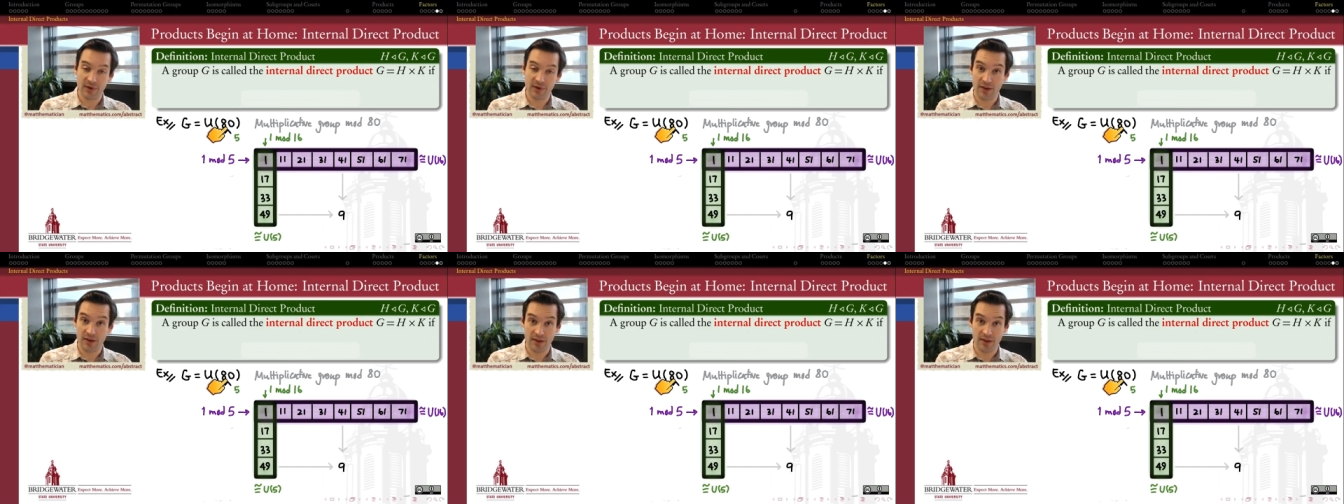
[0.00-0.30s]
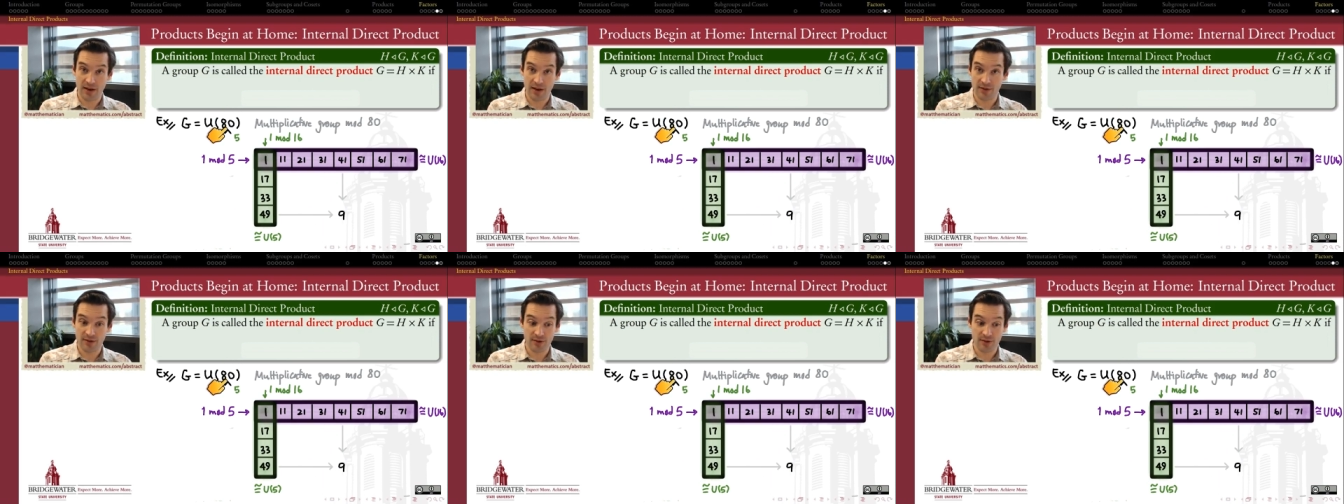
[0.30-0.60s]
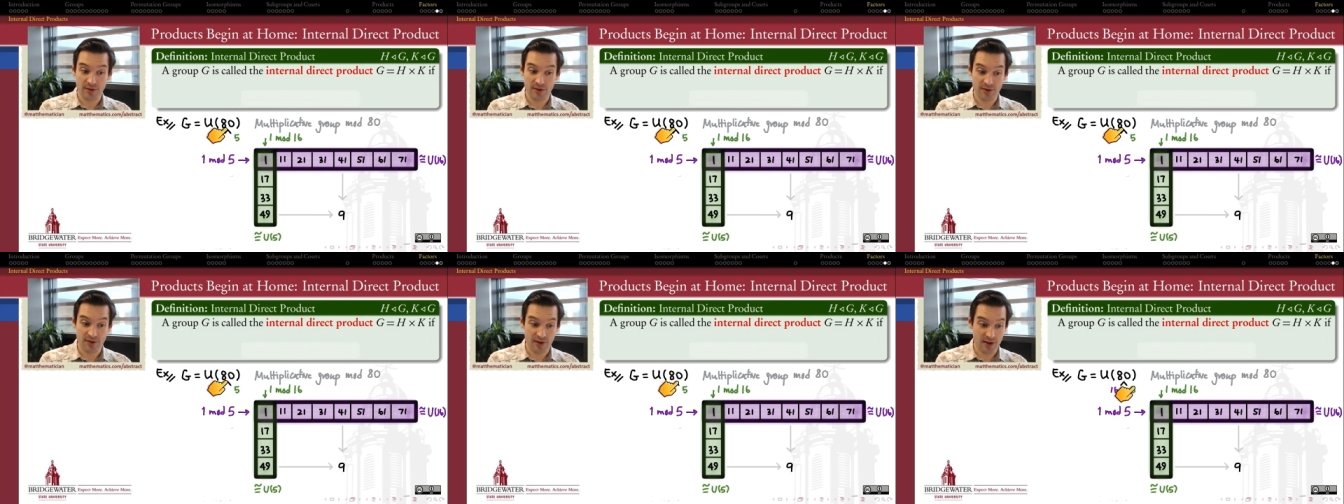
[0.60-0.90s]
And the
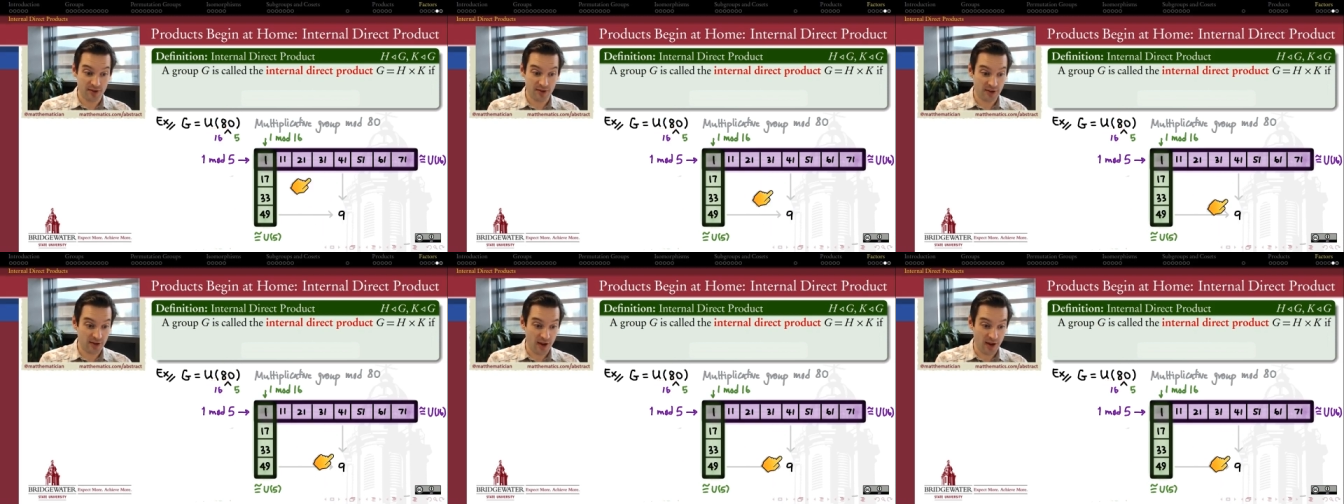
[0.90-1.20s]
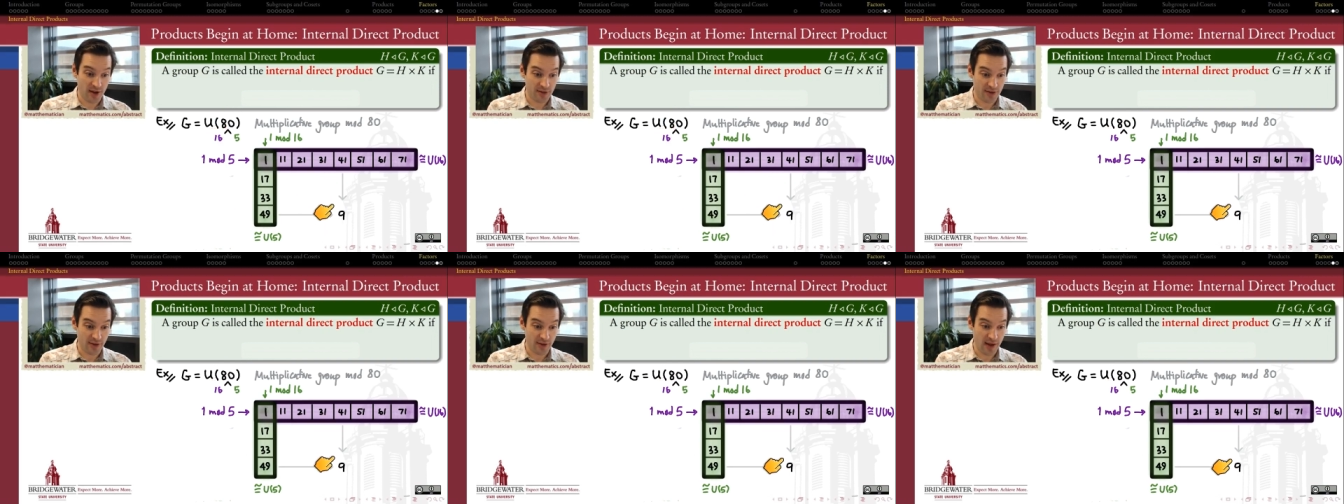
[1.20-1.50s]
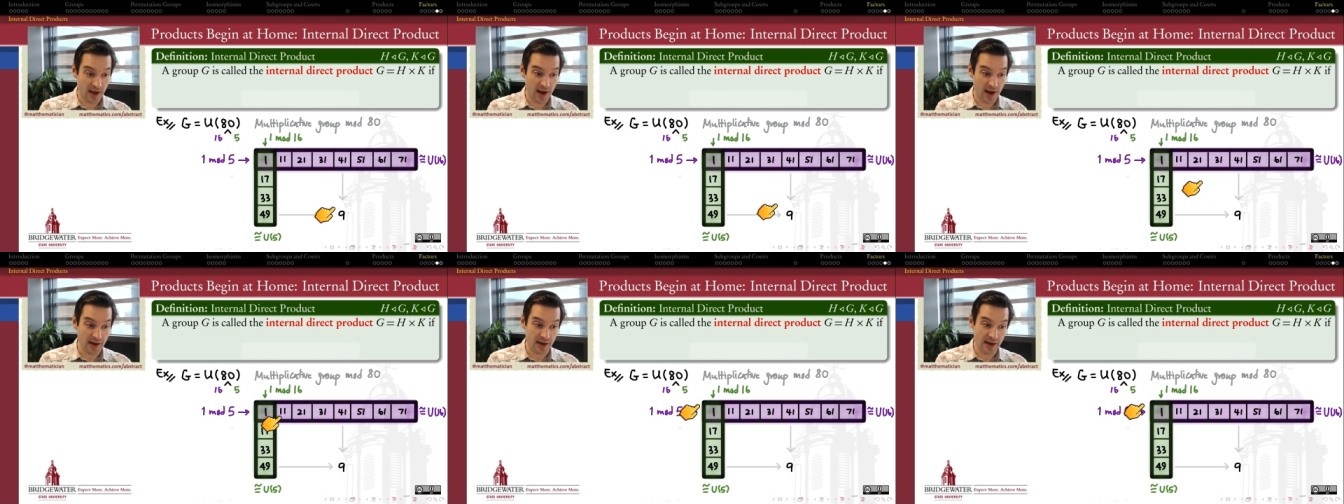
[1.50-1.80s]
answer is yes, it does.
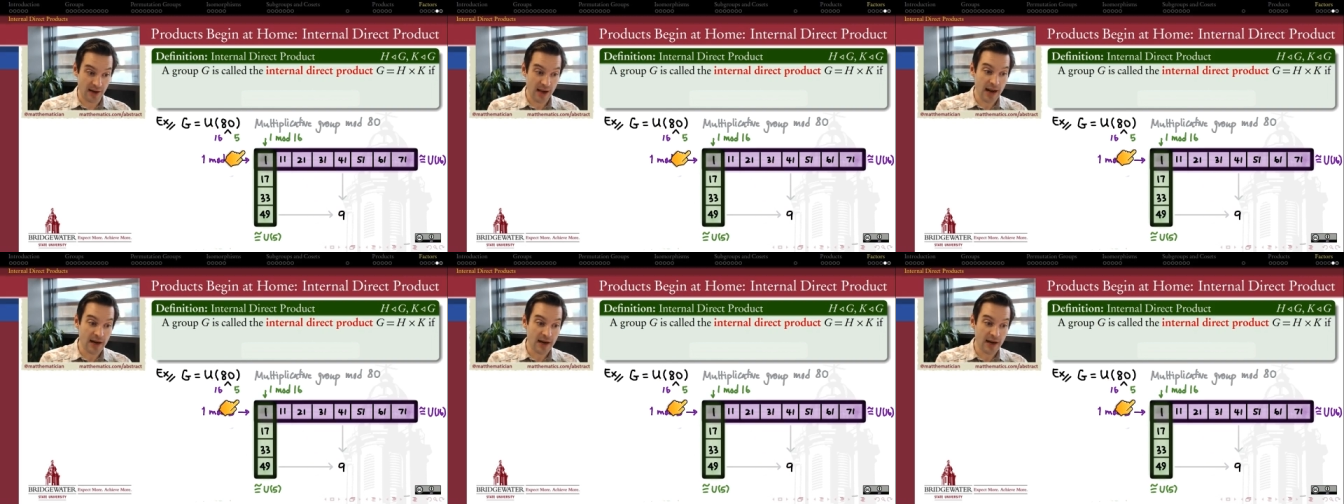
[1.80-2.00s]
9 and